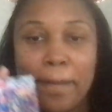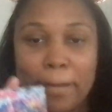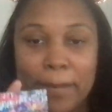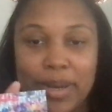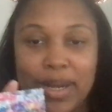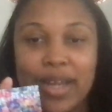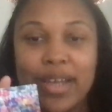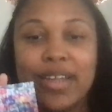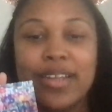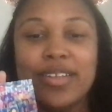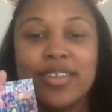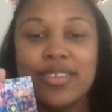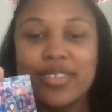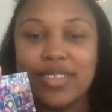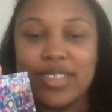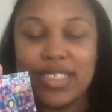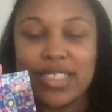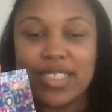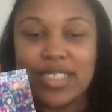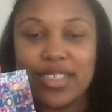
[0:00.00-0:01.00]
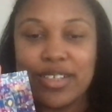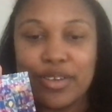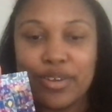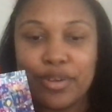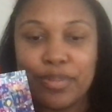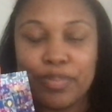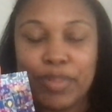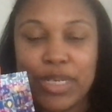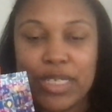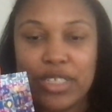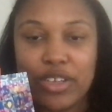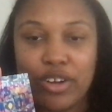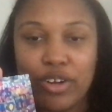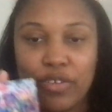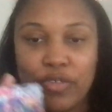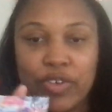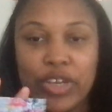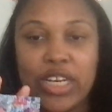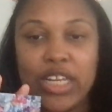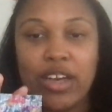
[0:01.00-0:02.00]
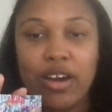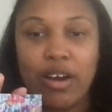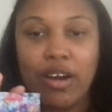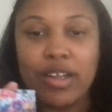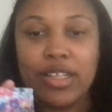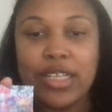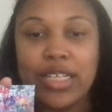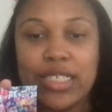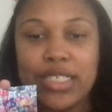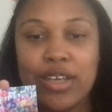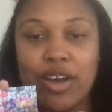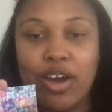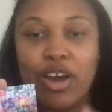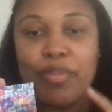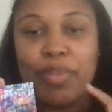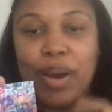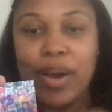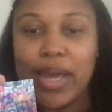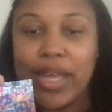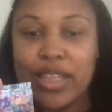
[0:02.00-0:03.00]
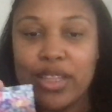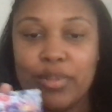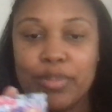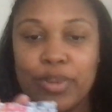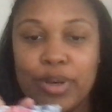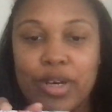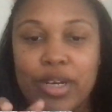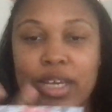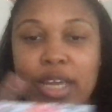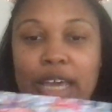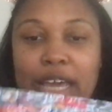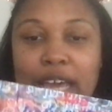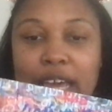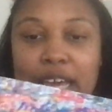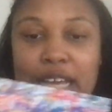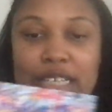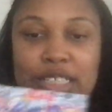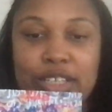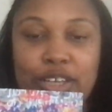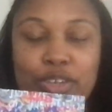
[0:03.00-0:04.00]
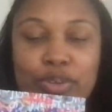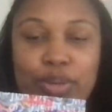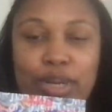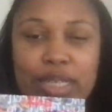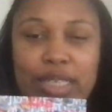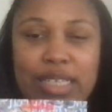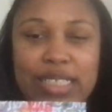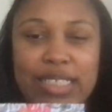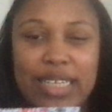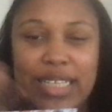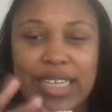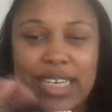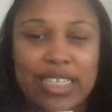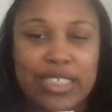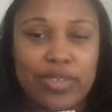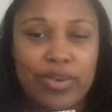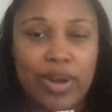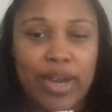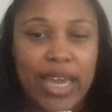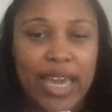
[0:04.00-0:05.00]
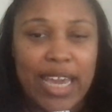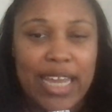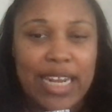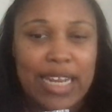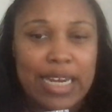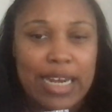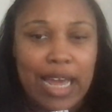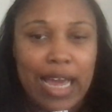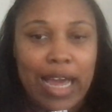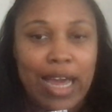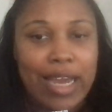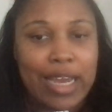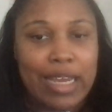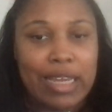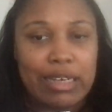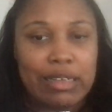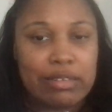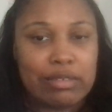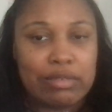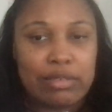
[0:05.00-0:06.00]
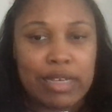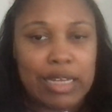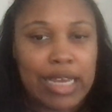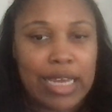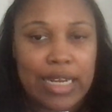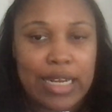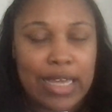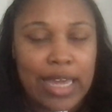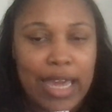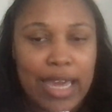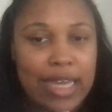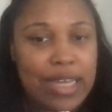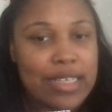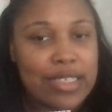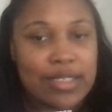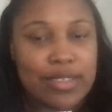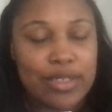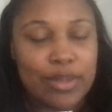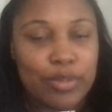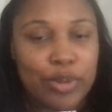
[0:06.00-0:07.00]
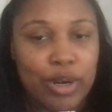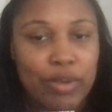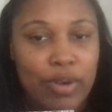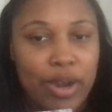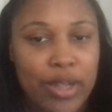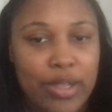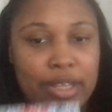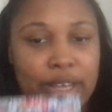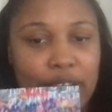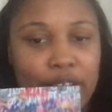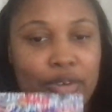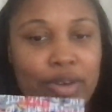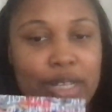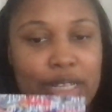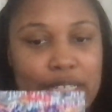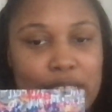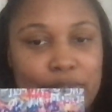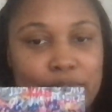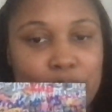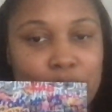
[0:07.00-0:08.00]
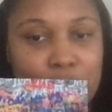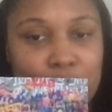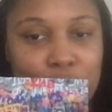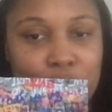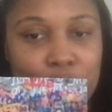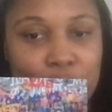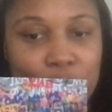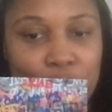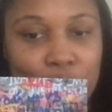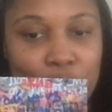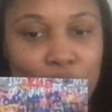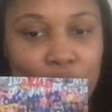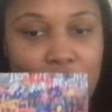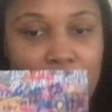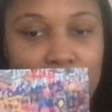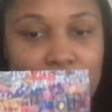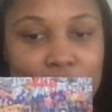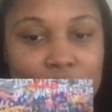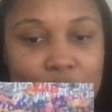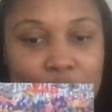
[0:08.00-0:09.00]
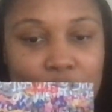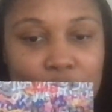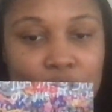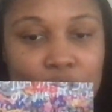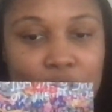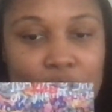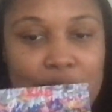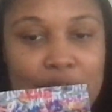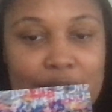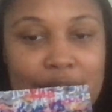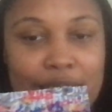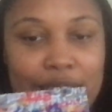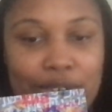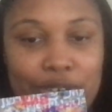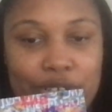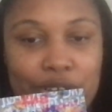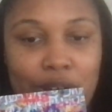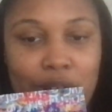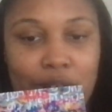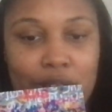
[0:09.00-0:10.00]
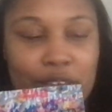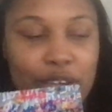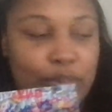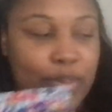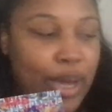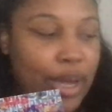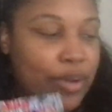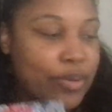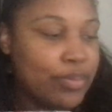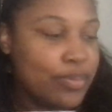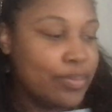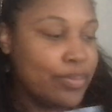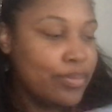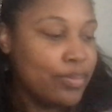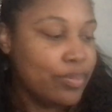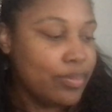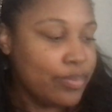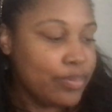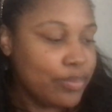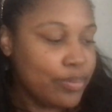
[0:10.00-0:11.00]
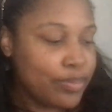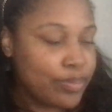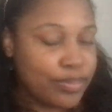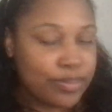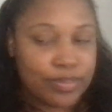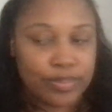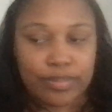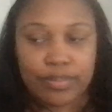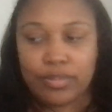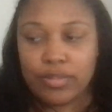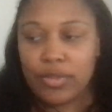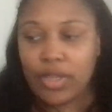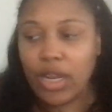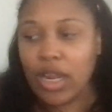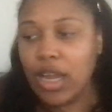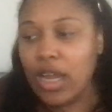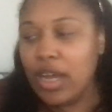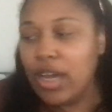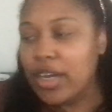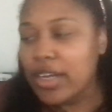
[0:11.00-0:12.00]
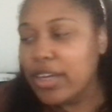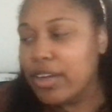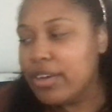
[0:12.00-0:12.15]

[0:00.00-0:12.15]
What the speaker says: But this is a piece of graffiti art that they talk about in the book. And so you get this, I think it's around 89, 88, somewhere around there. You get this little photograph of the graffiti that they're talking about.